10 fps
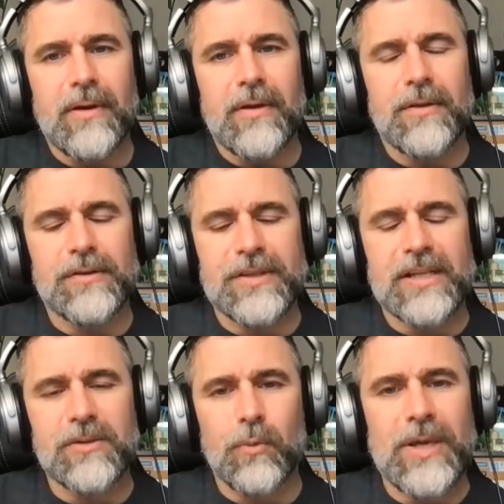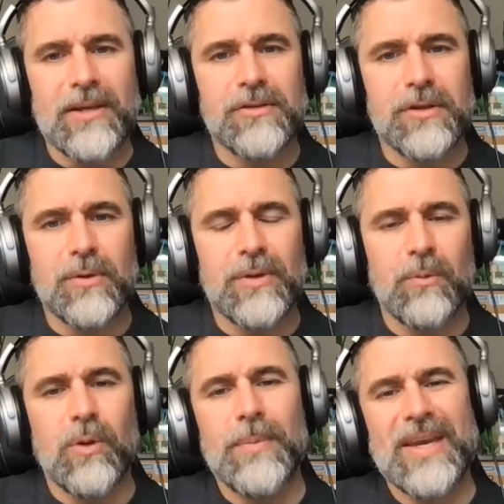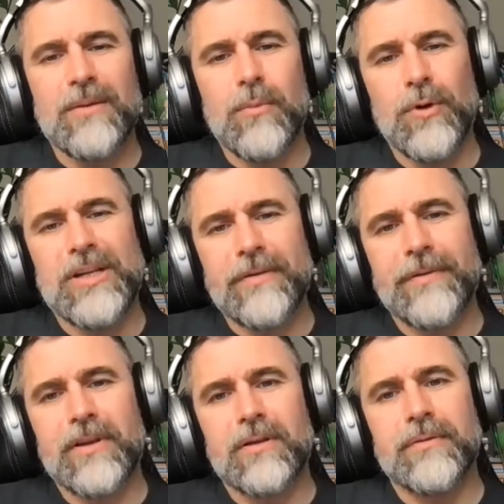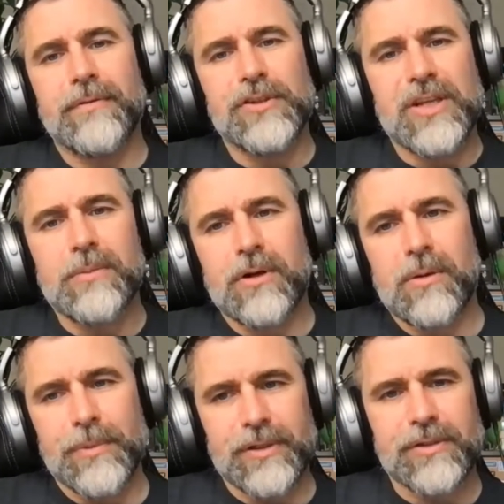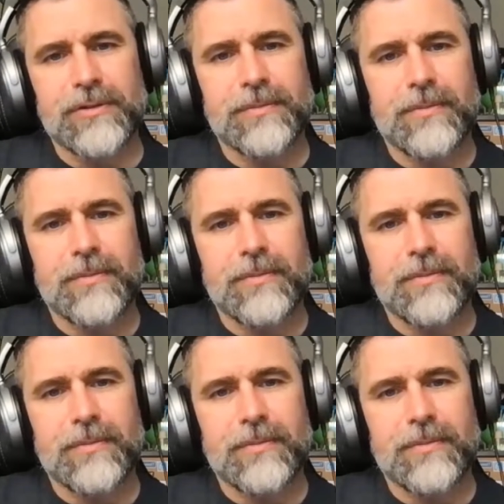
There's things that we can do that will make it more difficult for cyber criminals.